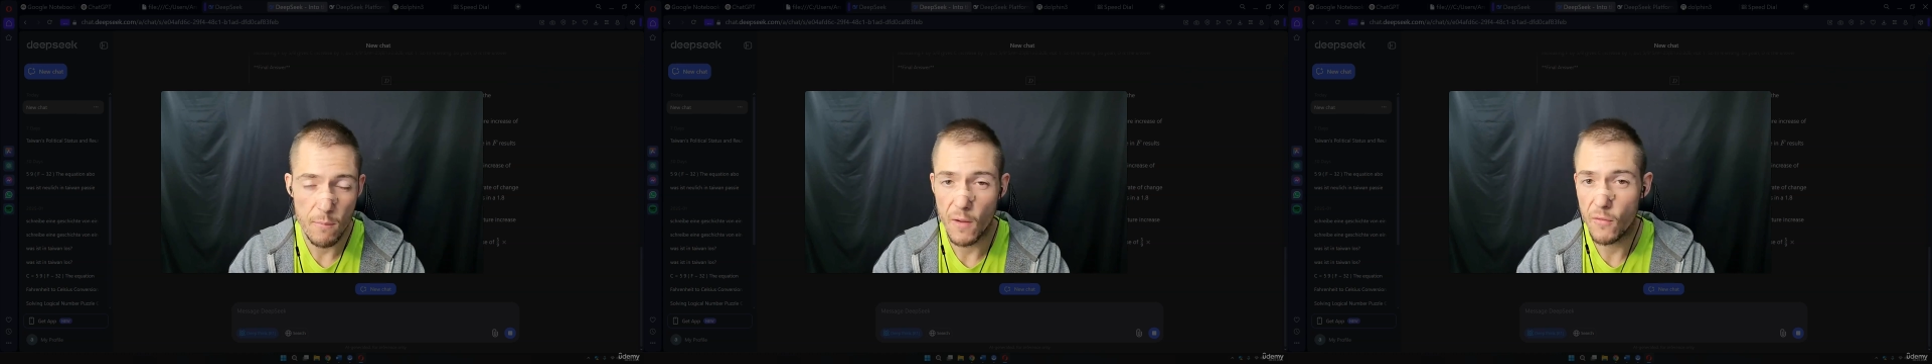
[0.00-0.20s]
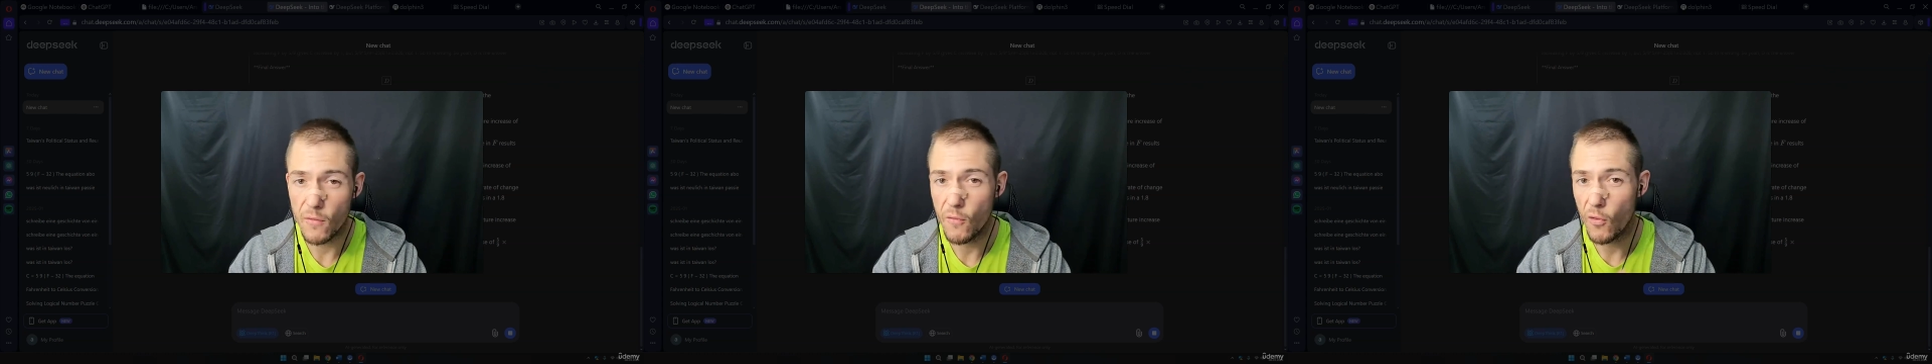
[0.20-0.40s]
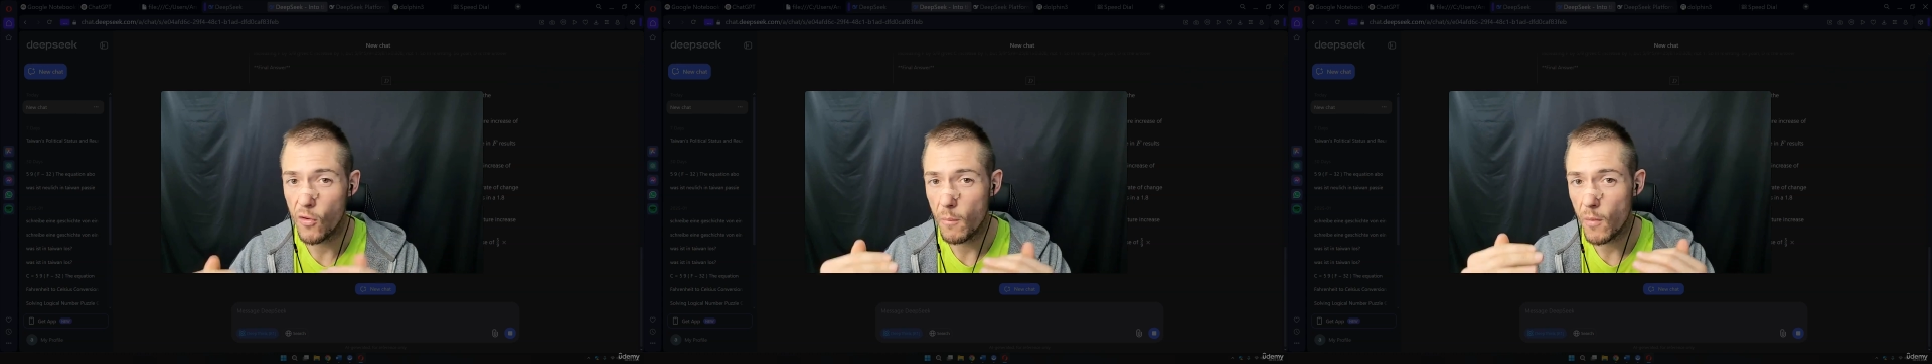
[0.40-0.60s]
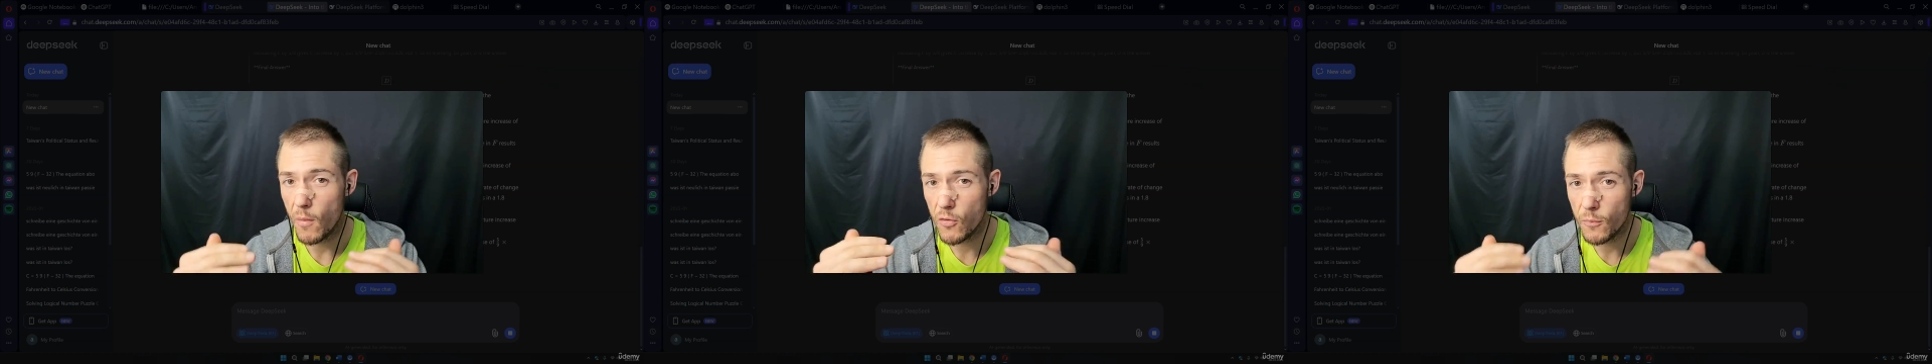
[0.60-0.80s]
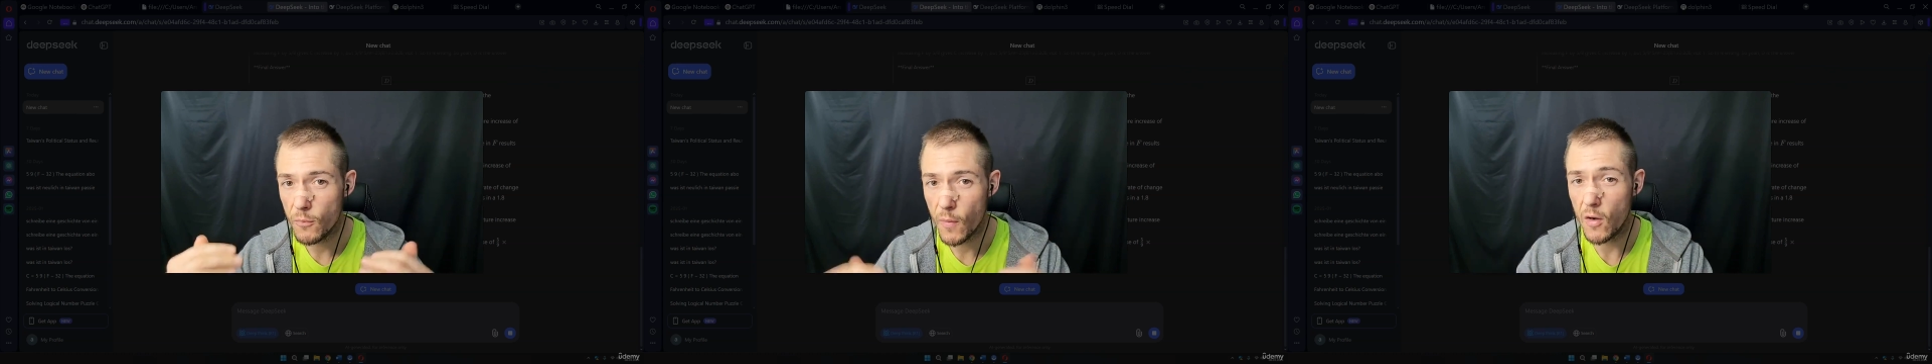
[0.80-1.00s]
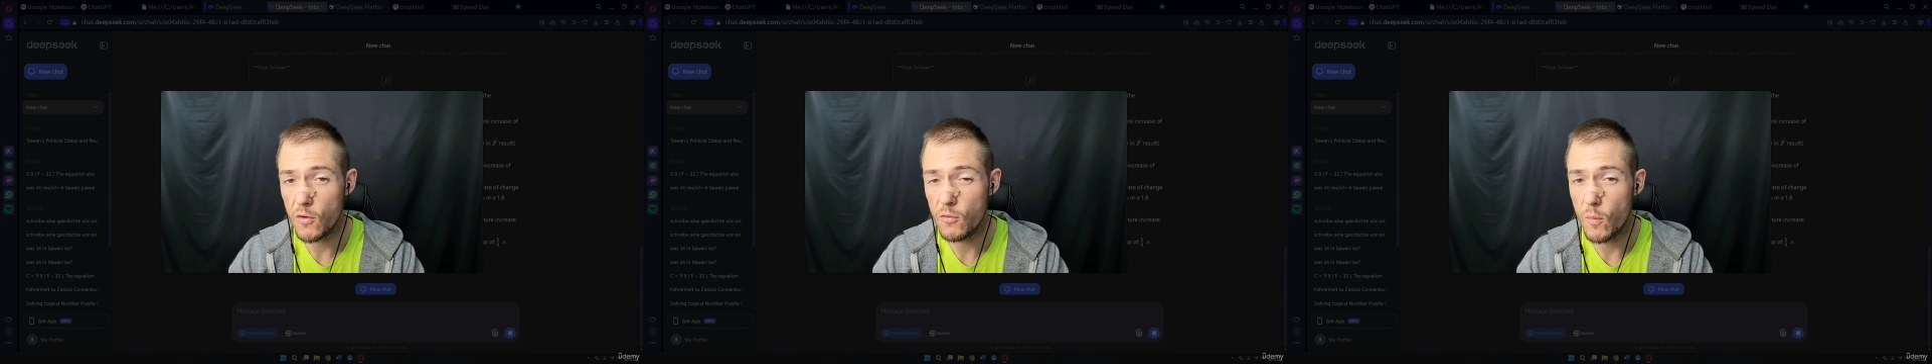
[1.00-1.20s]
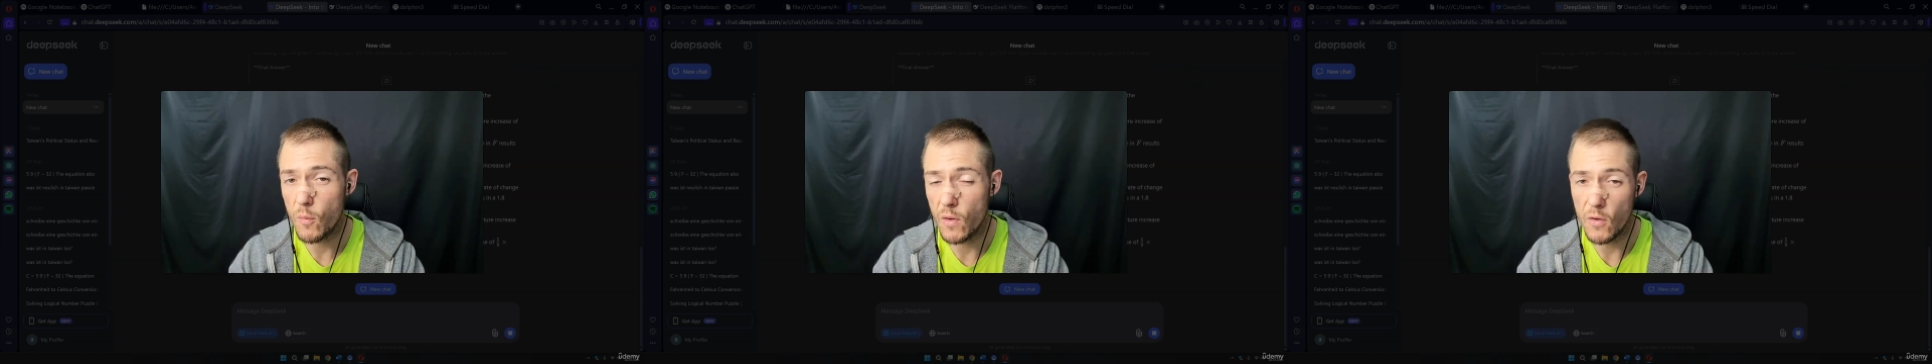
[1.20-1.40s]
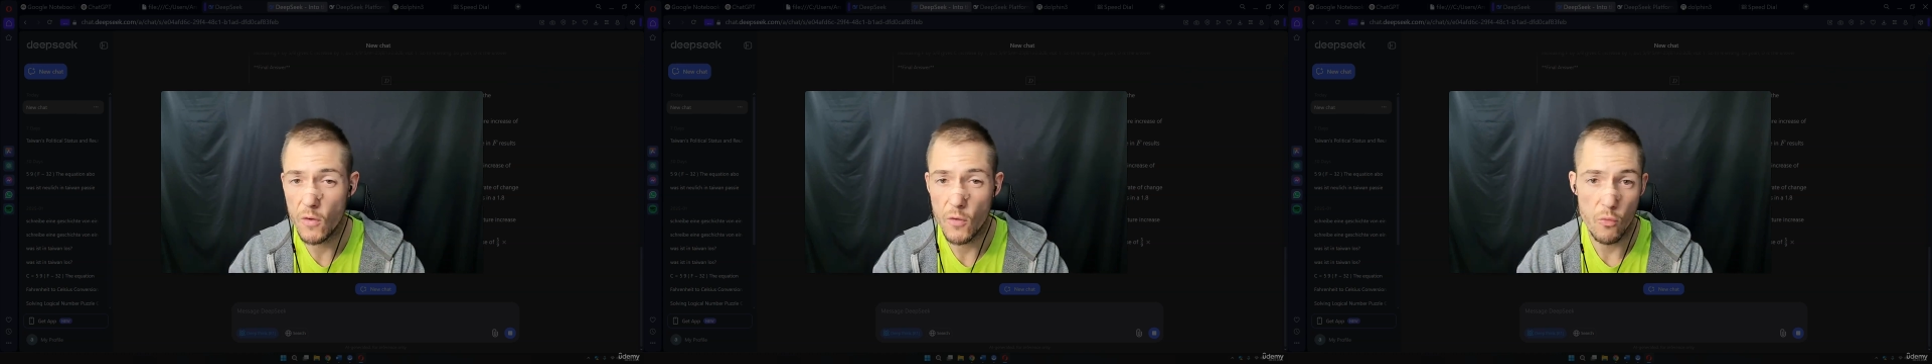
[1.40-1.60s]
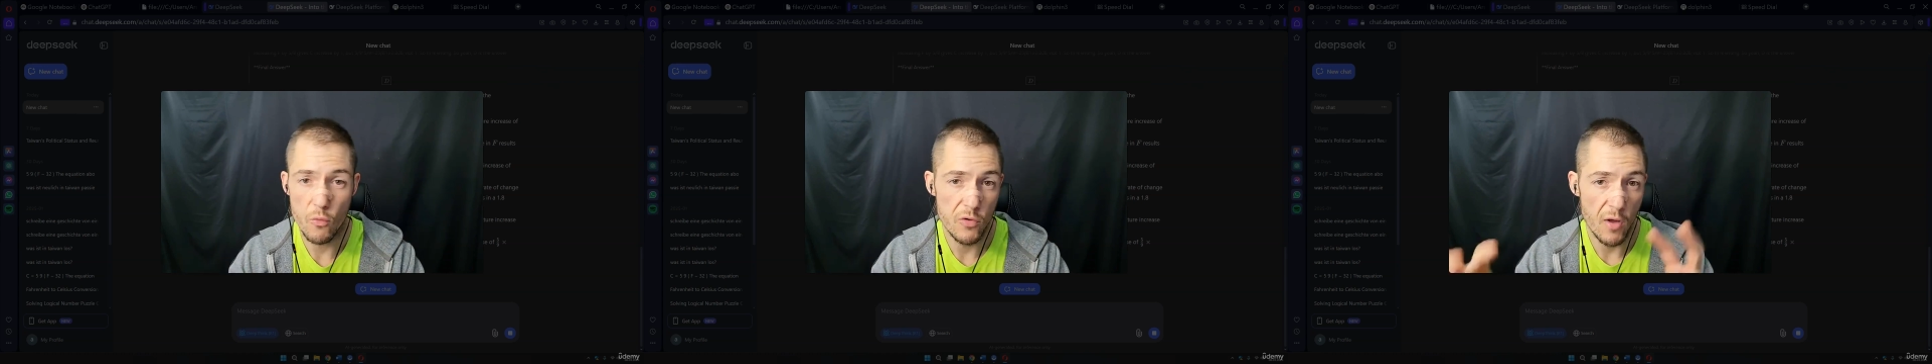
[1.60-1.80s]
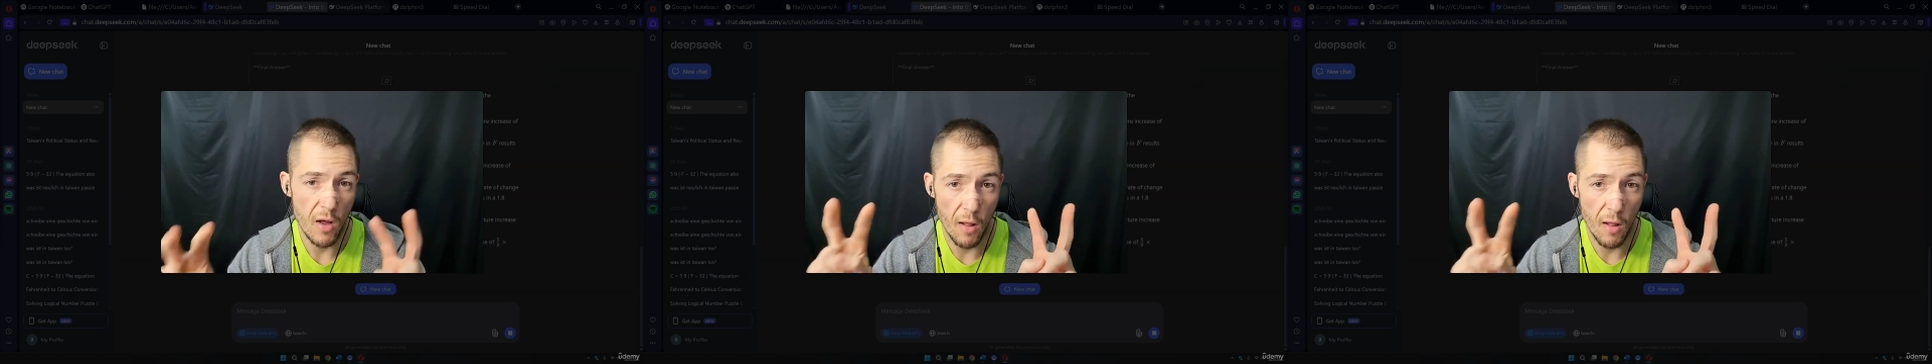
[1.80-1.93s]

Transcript: but for the most part we will use